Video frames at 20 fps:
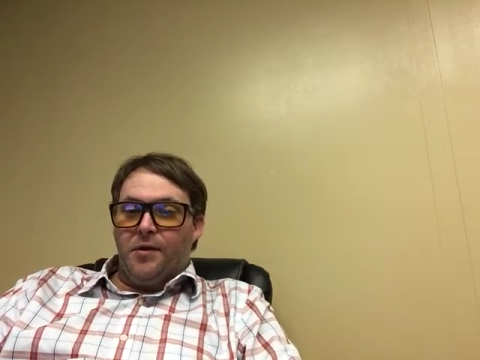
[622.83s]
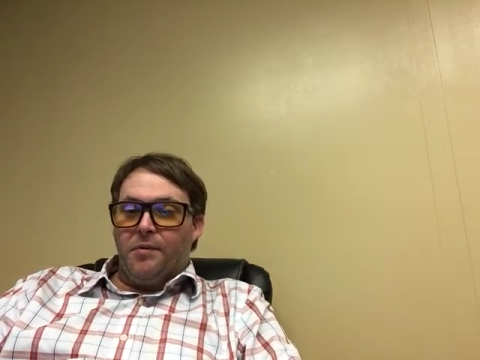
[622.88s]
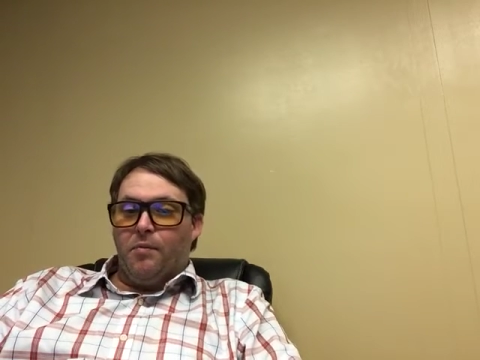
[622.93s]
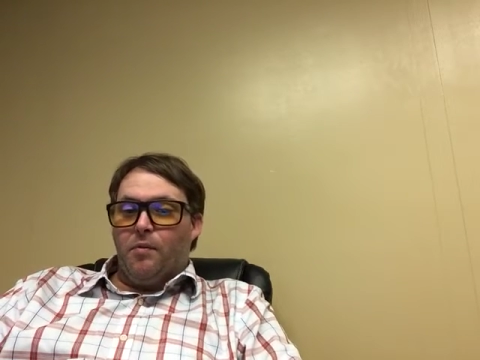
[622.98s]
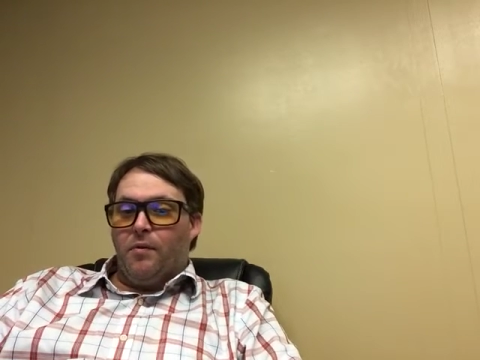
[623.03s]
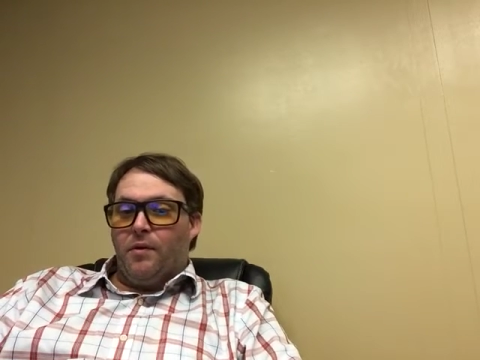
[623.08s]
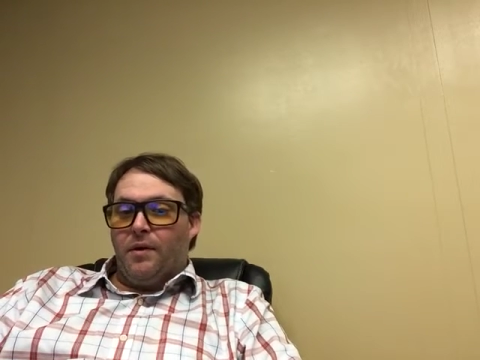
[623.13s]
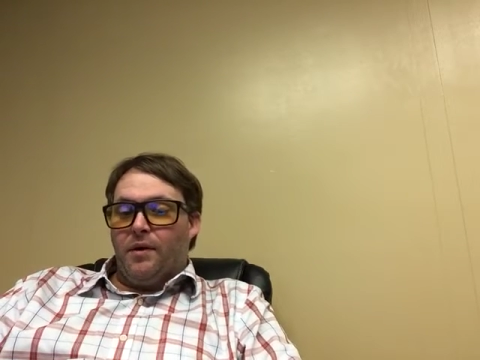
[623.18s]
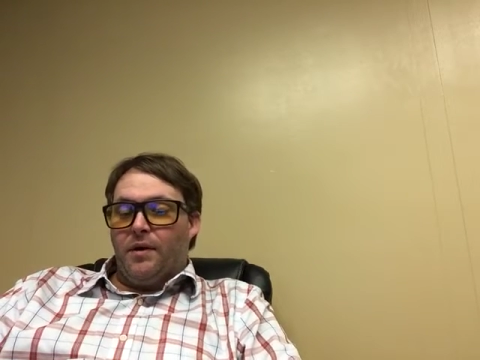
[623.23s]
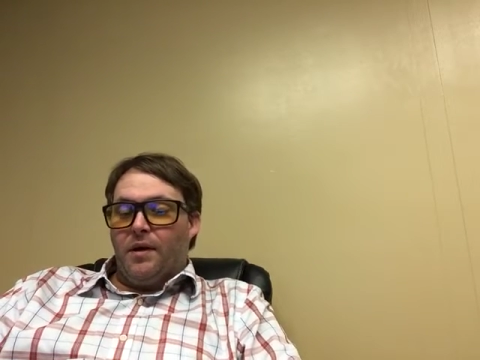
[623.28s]

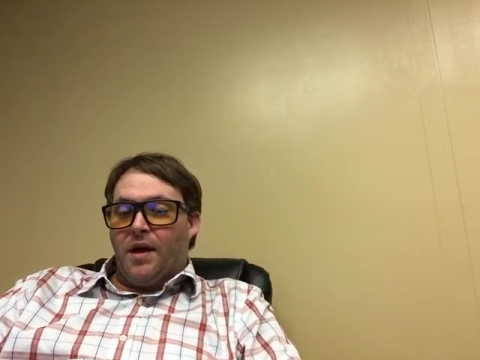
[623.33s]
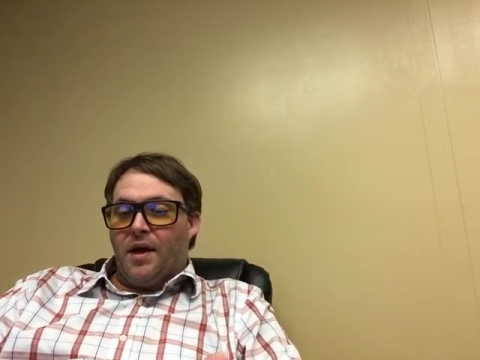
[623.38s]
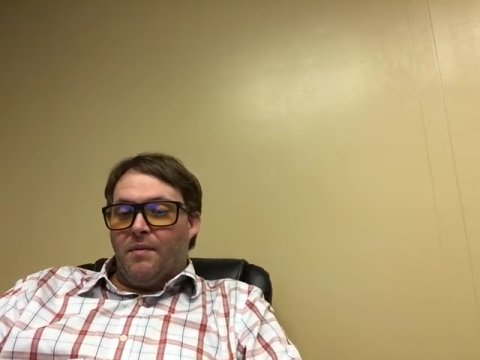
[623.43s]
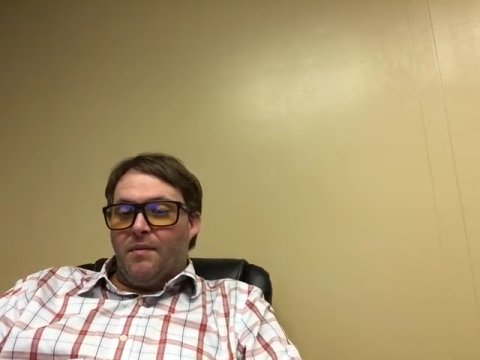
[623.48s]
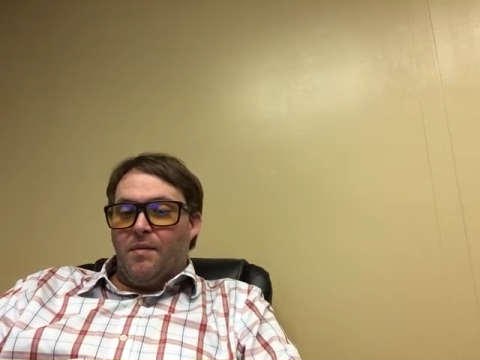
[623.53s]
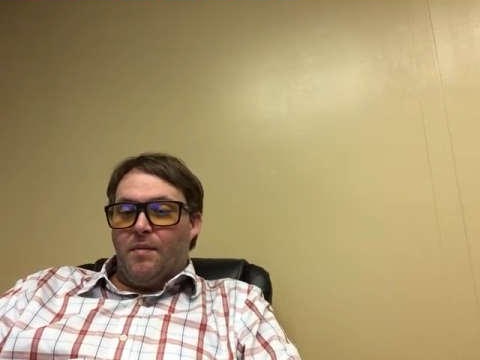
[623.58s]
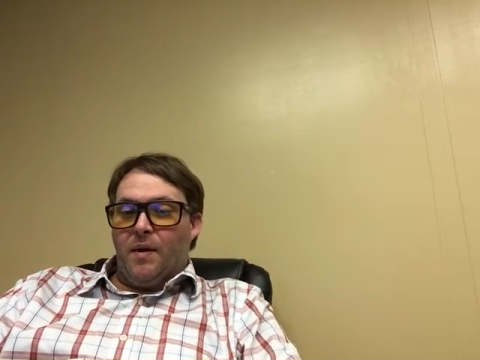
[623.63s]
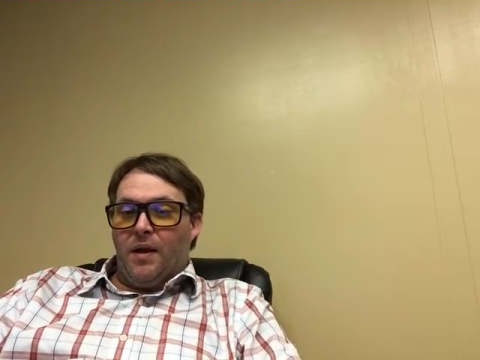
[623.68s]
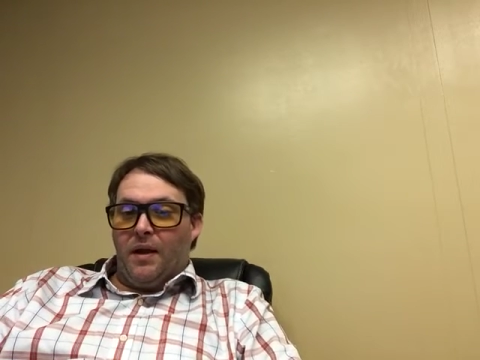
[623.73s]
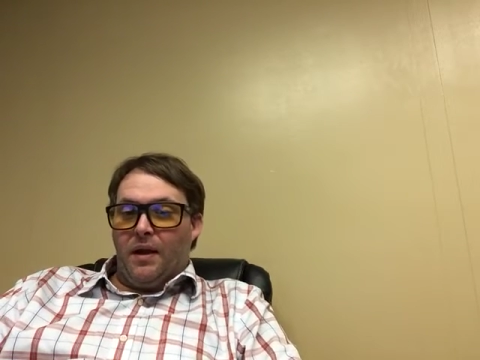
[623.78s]
point in time
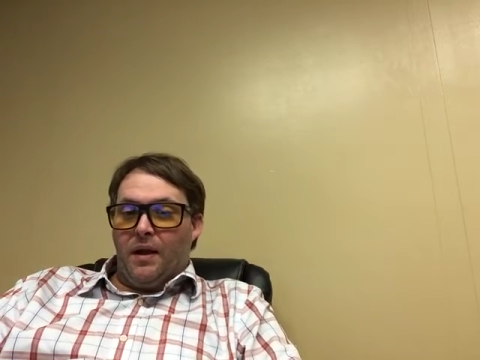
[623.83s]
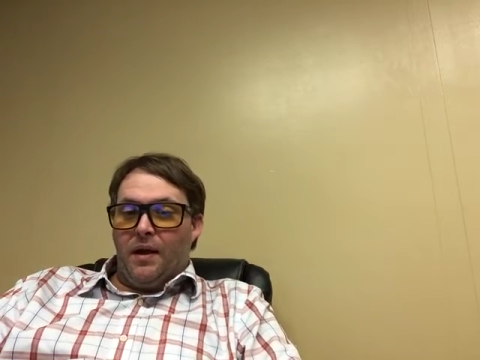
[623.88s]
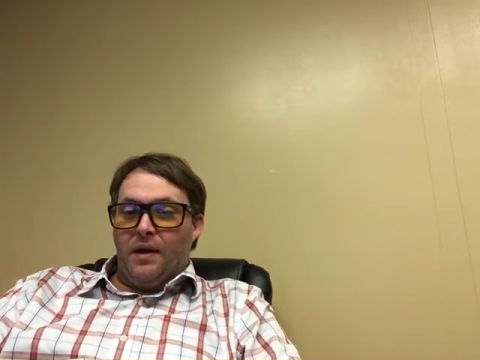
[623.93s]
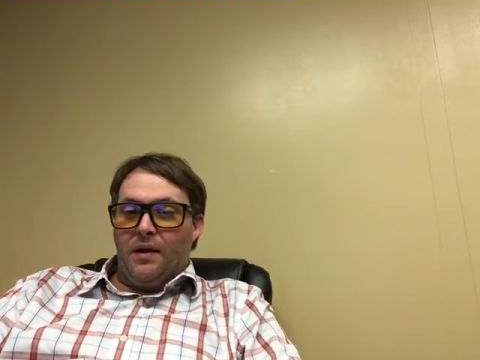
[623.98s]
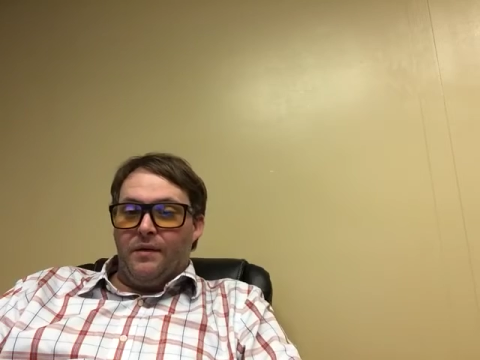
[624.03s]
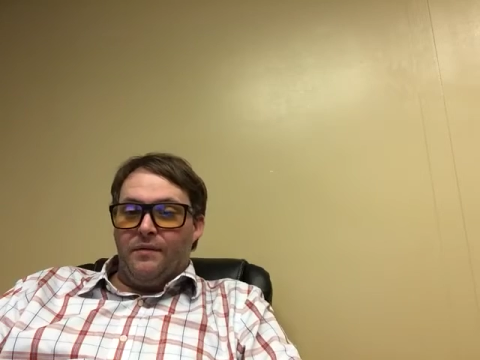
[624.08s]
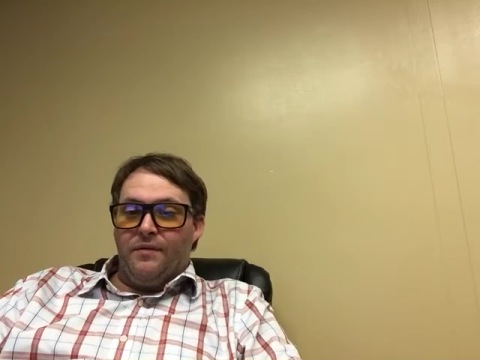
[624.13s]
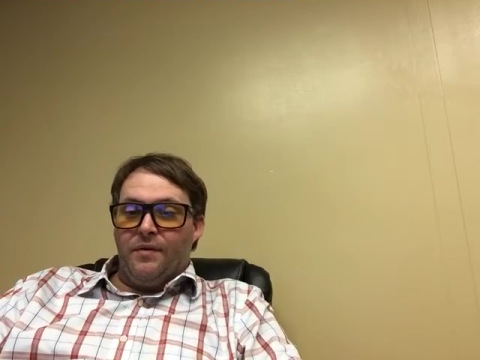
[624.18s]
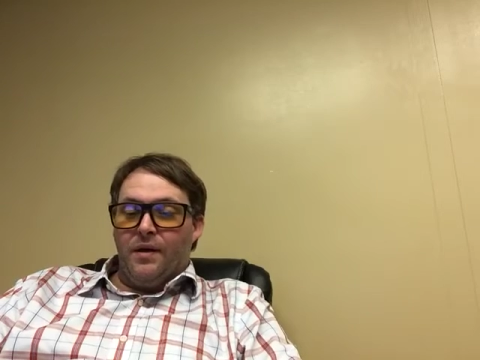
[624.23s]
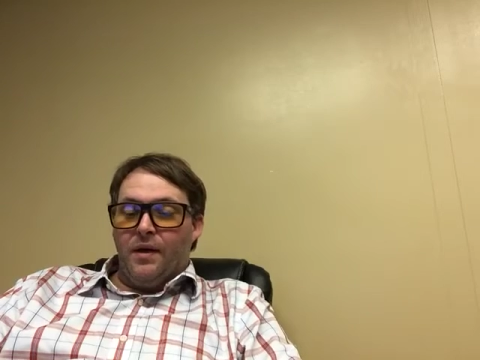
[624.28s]
in my
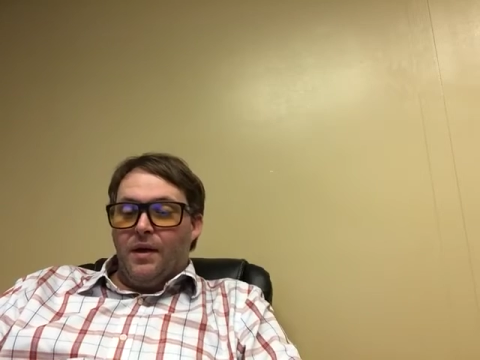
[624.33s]
life.